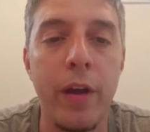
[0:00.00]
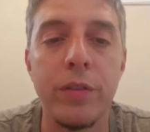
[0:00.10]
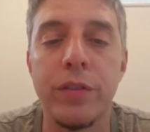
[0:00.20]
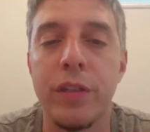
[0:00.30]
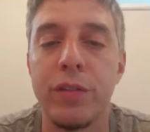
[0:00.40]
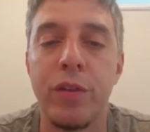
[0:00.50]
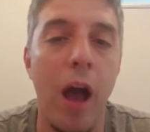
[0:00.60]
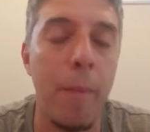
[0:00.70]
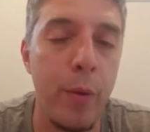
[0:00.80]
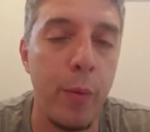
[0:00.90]
else's
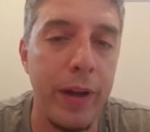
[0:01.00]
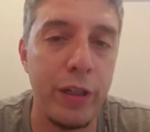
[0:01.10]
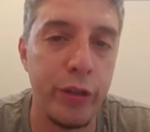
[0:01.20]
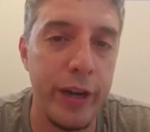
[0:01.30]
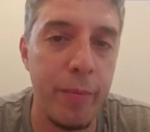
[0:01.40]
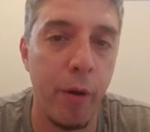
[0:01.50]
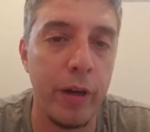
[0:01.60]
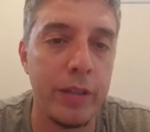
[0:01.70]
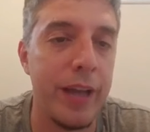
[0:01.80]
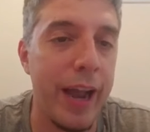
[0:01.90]
copyright,
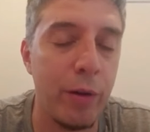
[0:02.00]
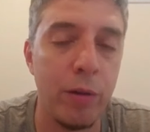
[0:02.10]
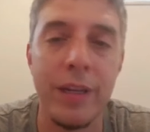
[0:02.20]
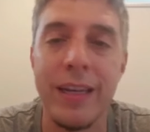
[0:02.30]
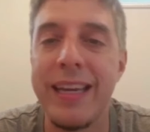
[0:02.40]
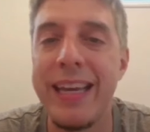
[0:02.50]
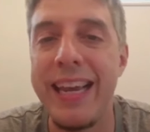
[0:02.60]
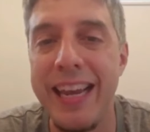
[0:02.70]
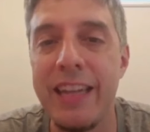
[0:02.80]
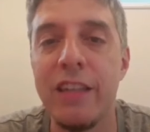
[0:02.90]
trademark, title
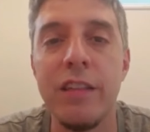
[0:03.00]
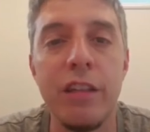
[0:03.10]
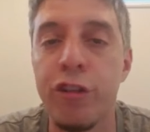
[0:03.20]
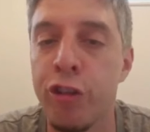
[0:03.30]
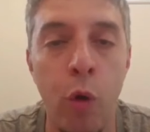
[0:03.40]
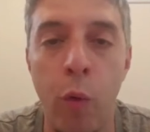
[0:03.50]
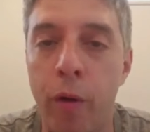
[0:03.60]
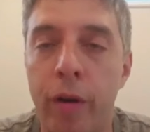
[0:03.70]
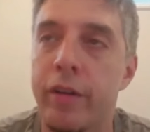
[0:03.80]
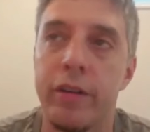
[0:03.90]
in
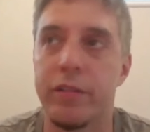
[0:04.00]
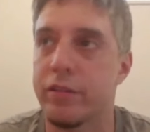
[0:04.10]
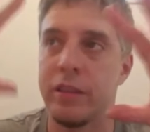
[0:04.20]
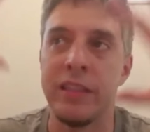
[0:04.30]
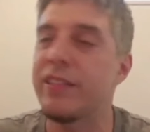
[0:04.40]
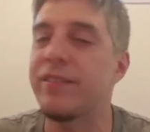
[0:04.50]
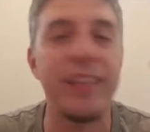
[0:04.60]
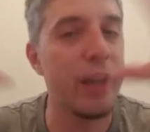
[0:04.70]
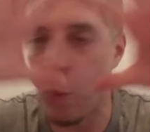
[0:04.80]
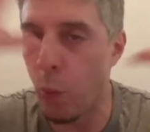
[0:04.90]
your
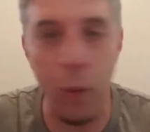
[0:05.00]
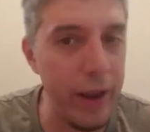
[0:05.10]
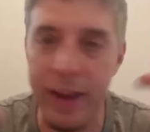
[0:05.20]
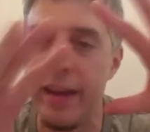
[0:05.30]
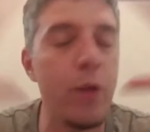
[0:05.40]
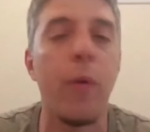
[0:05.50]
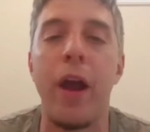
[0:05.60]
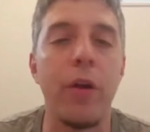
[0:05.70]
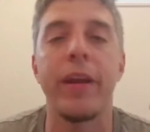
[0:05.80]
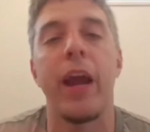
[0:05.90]
listing
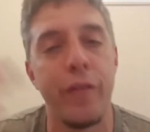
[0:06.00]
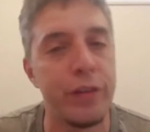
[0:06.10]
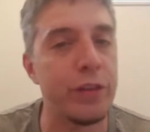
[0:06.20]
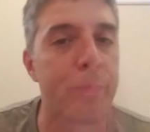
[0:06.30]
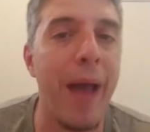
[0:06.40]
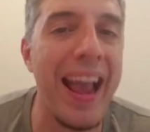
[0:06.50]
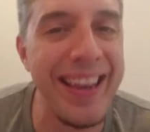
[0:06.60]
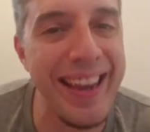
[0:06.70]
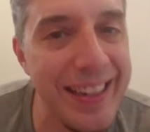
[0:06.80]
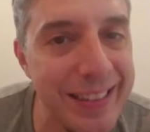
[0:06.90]
anywhere. I don't care if it's your
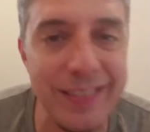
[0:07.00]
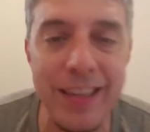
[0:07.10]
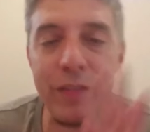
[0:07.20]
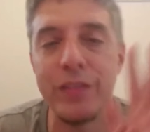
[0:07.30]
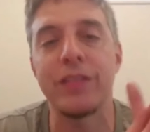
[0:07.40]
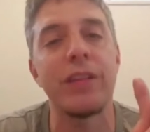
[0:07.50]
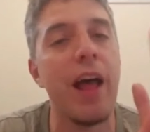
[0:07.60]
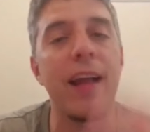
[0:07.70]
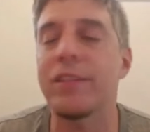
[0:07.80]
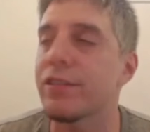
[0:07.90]
back end 7
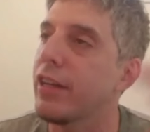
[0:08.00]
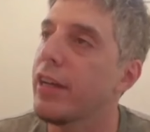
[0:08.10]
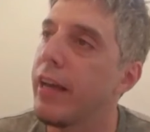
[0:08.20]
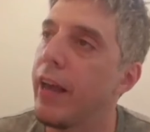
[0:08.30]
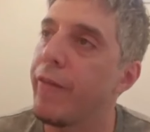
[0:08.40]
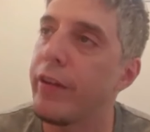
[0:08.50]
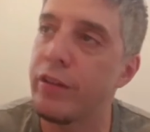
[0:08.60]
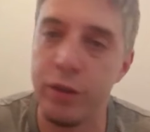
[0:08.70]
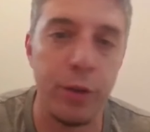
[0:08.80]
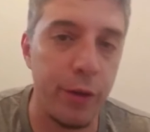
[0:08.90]
slots, if
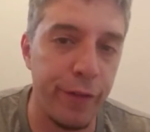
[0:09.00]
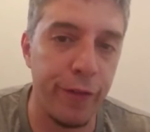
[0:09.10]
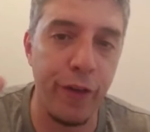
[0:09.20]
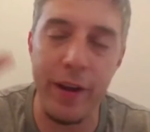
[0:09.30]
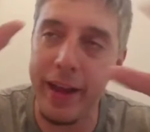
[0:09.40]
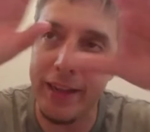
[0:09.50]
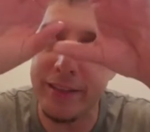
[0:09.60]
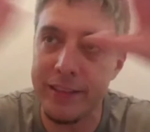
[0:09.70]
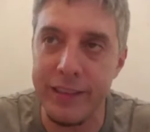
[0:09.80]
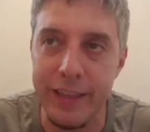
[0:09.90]
it's your front end